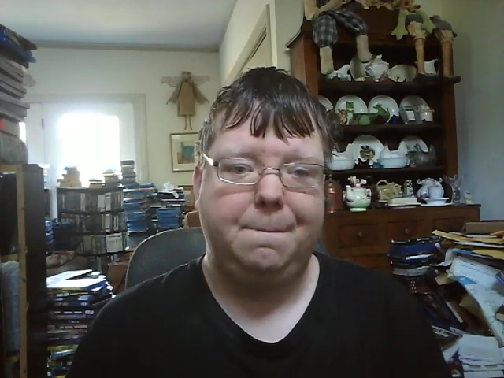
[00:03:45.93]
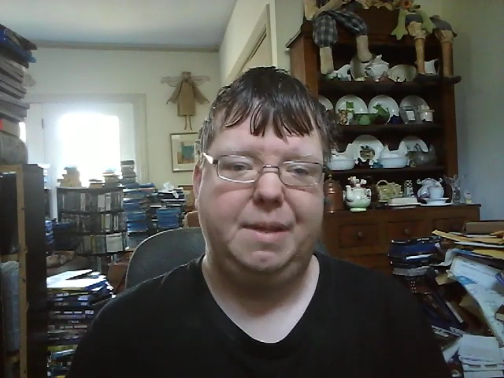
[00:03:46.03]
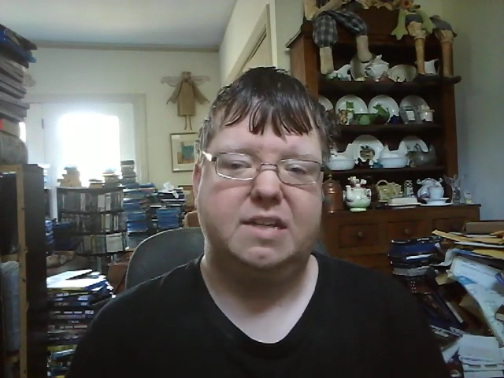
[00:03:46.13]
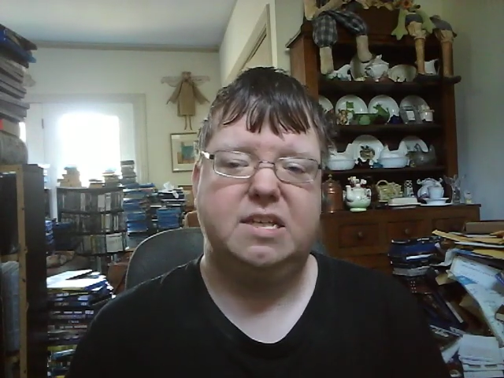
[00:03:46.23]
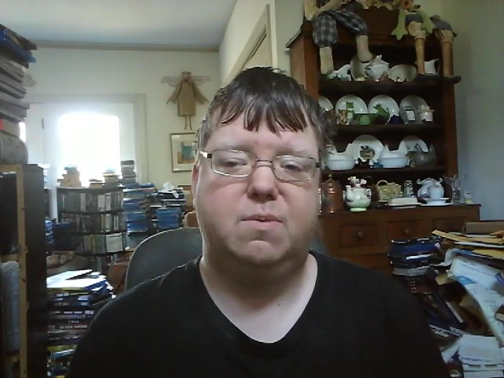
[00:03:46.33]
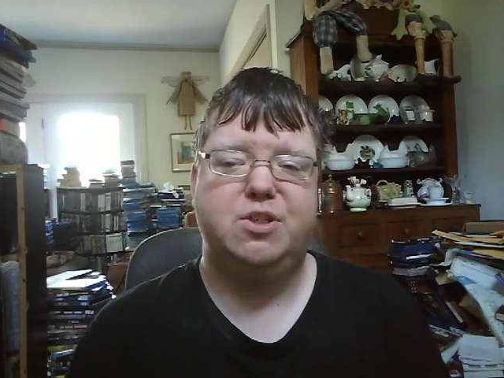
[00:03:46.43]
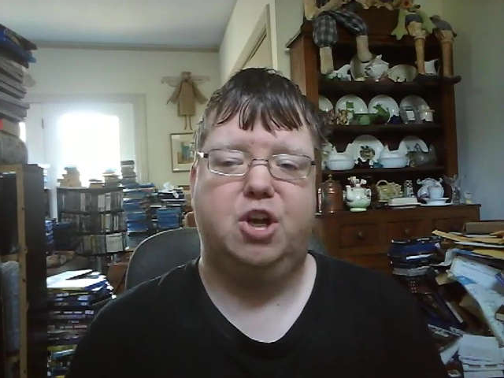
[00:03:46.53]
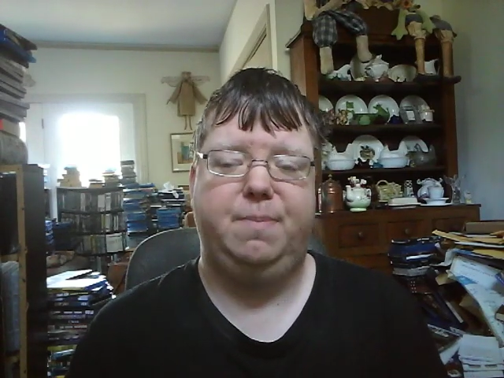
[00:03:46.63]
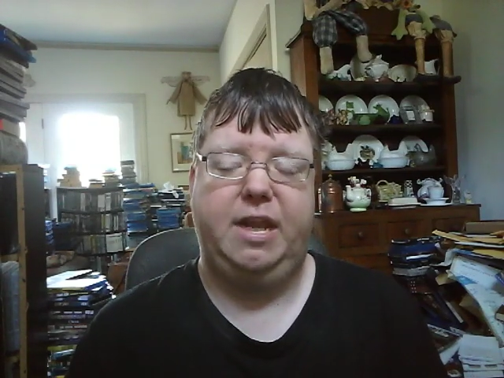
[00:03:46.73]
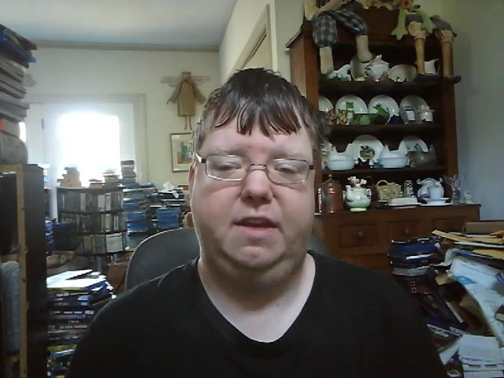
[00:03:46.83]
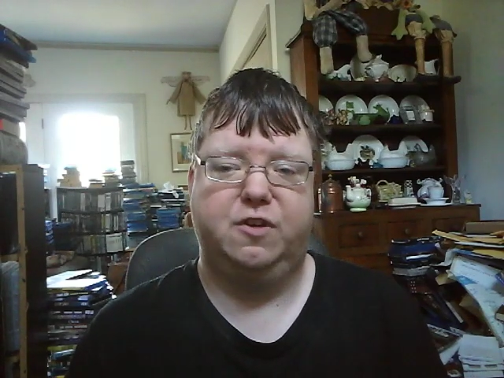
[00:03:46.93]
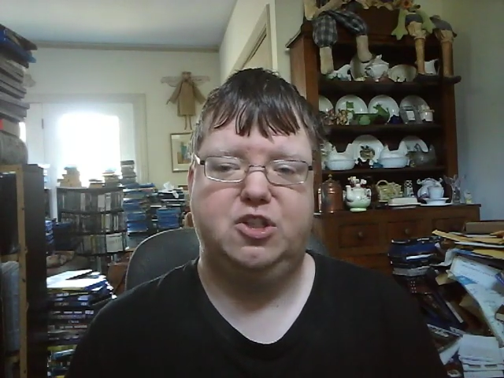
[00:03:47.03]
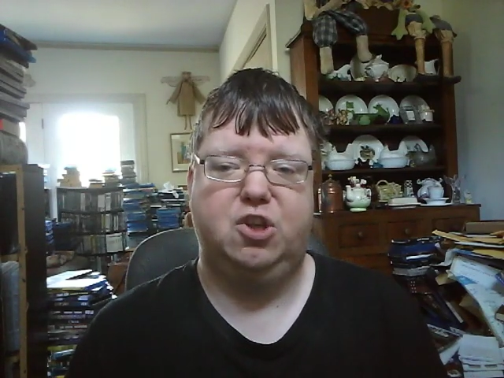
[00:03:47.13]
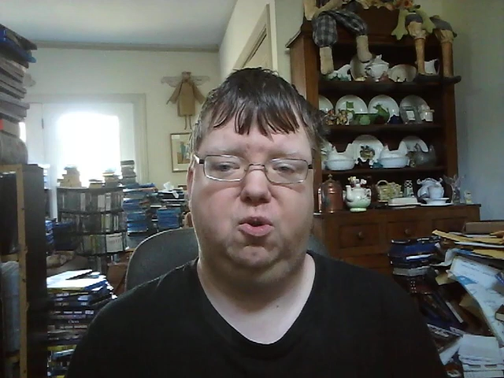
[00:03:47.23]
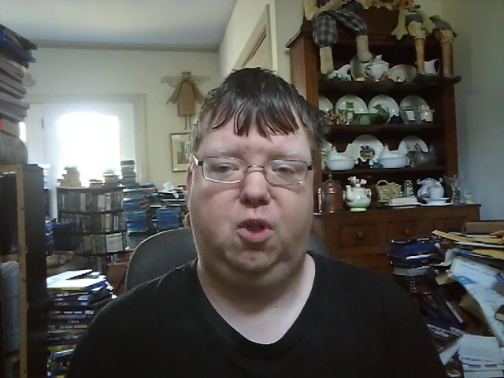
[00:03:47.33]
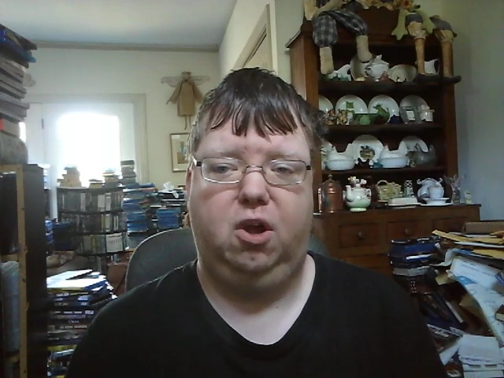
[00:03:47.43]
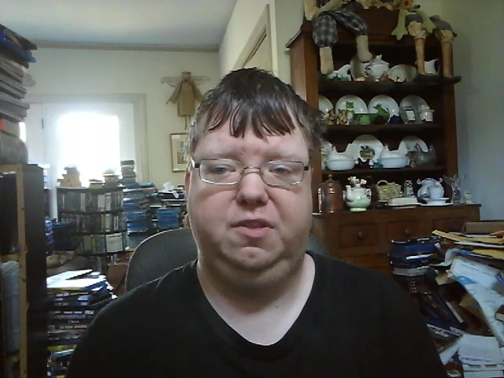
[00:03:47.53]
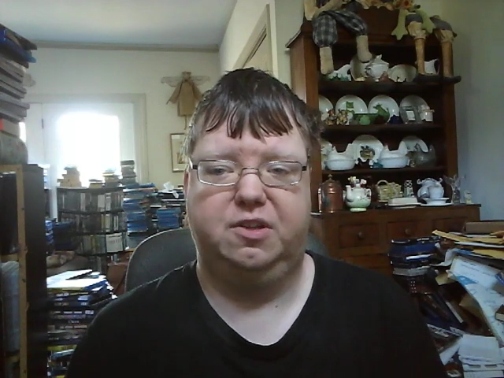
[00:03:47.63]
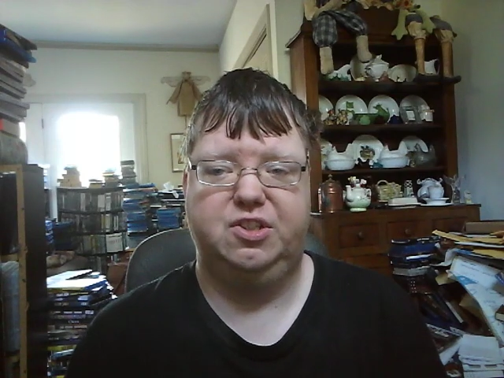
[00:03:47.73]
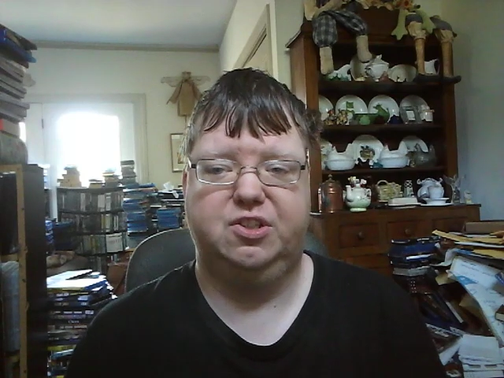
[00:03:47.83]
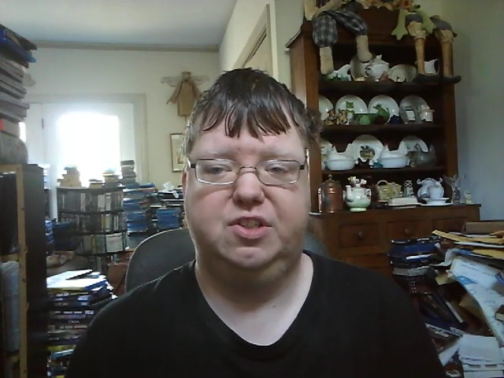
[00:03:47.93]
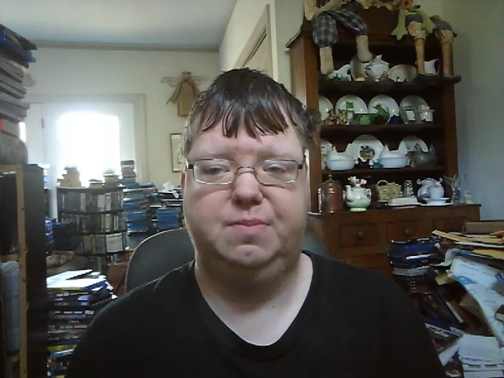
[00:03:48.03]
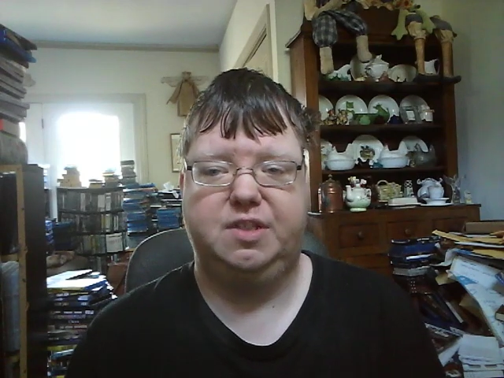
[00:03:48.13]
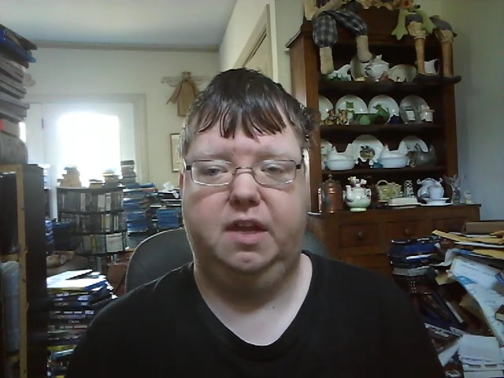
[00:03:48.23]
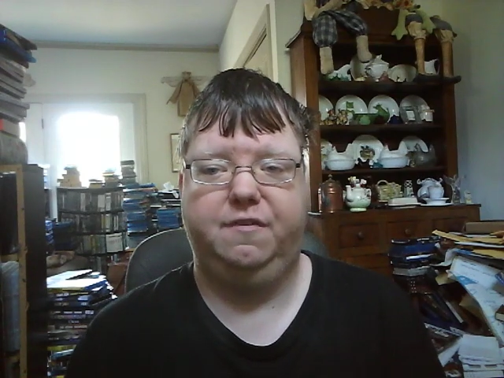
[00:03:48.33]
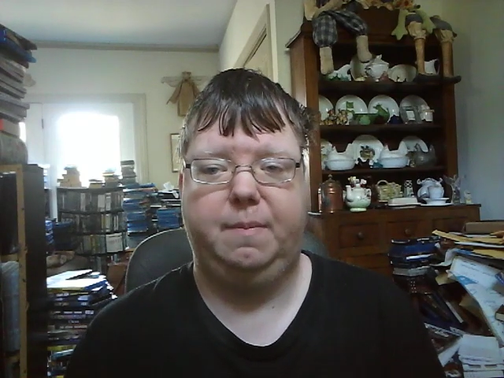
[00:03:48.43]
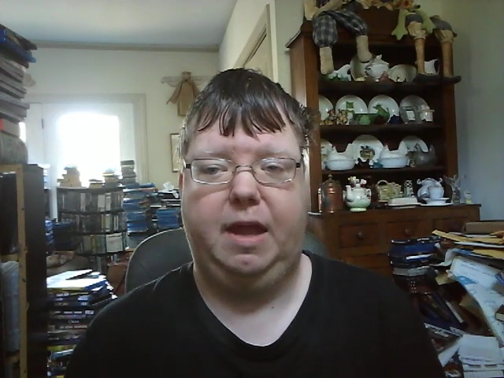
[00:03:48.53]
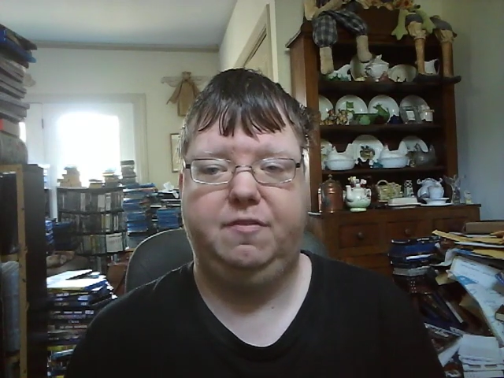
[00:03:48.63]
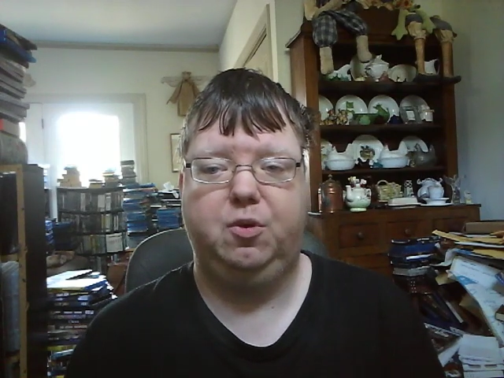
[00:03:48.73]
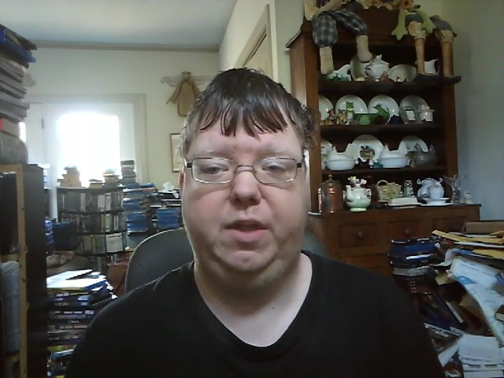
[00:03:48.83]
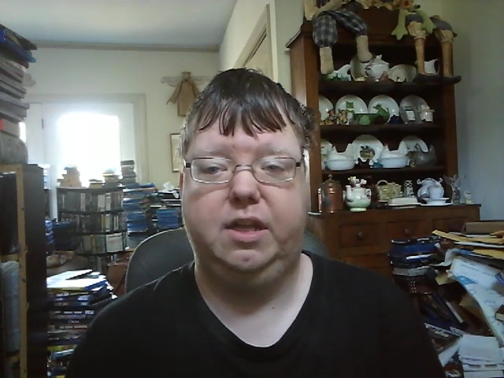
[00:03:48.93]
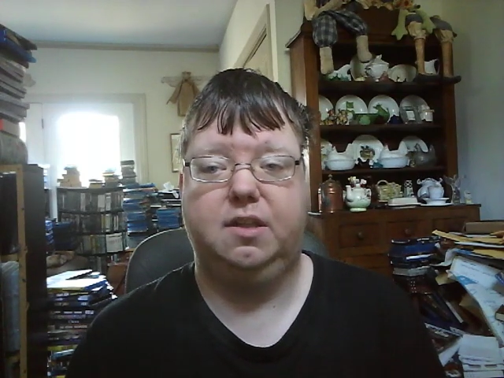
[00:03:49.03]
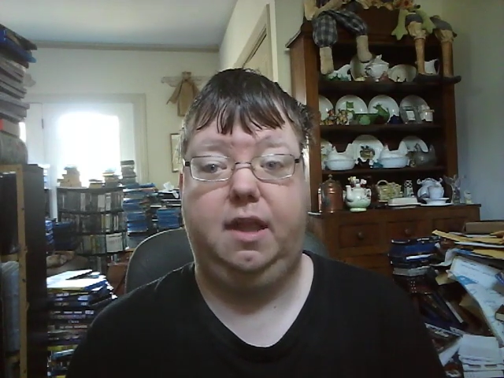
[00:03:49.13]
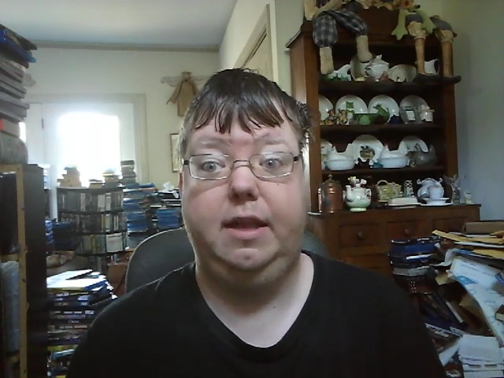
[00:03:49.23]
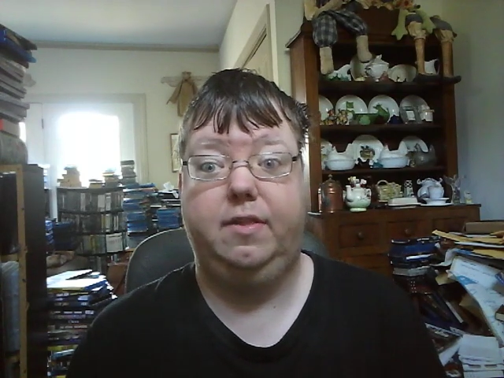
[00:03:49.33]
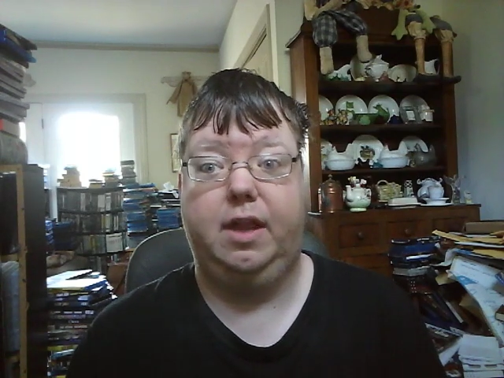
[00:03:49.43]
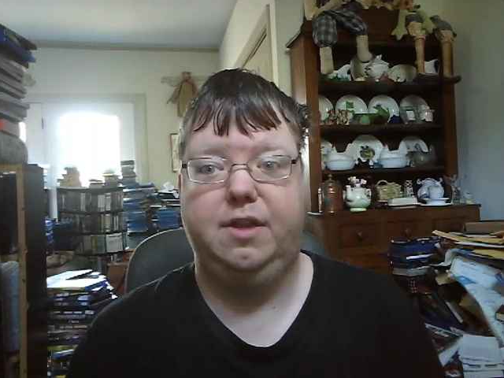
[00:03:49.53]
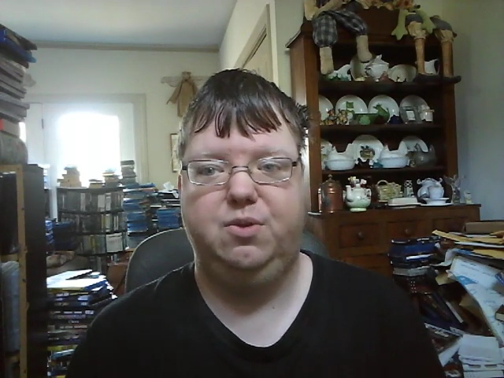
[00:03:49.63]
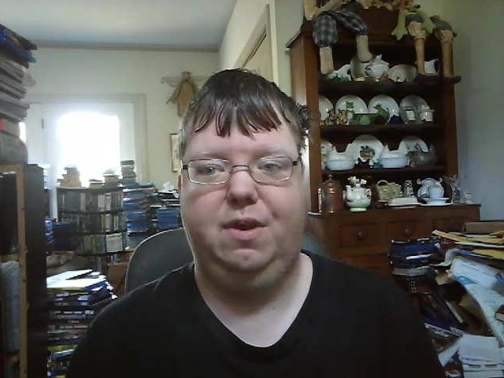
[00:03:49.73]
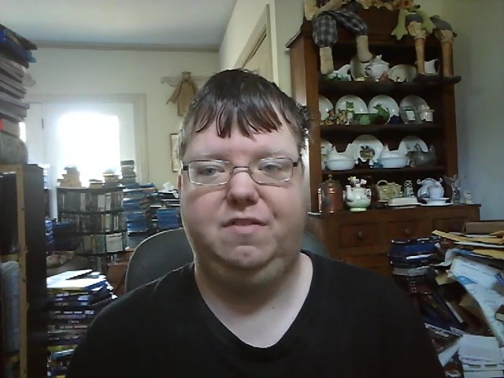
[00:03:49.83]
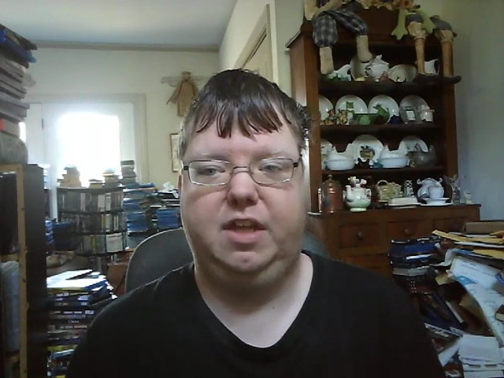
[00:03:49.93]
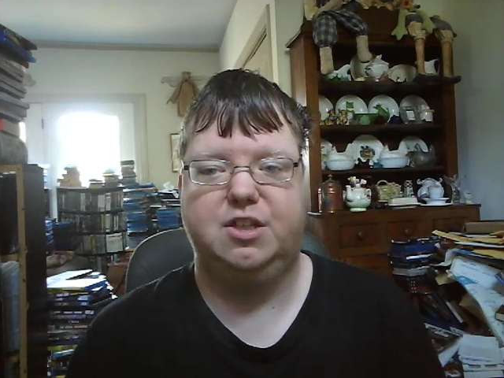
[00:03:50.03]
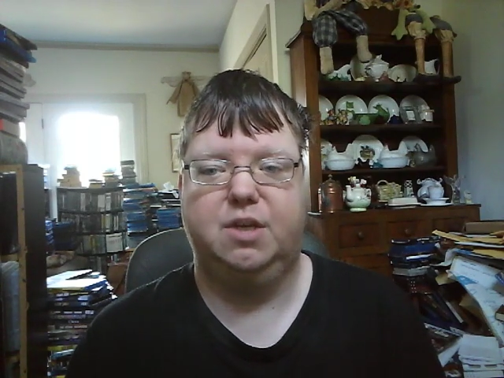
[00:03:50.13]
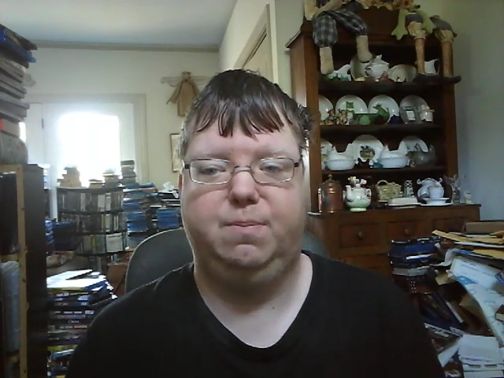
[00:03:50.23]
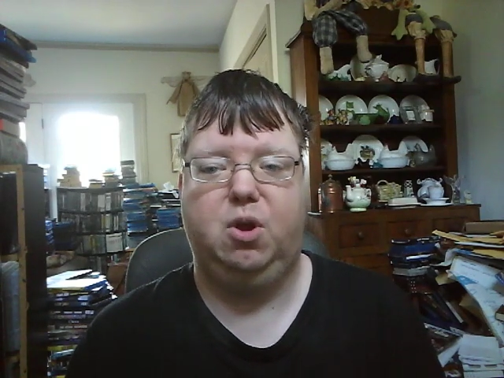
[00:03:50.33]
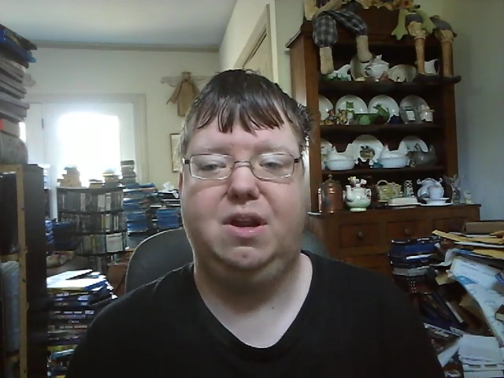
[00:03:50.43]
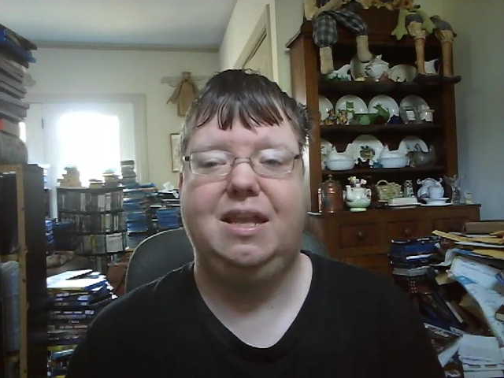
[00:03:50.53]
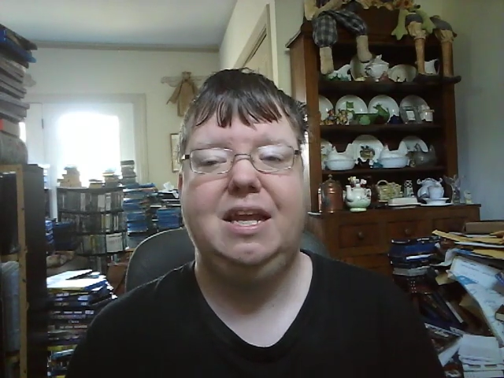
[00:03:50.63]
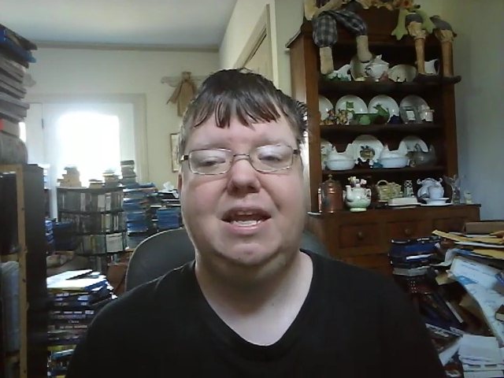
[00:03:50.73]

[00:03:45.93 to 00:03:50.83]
Because I was terminated for so long, there's still some stuff from After We Collided that I do have to catch up on,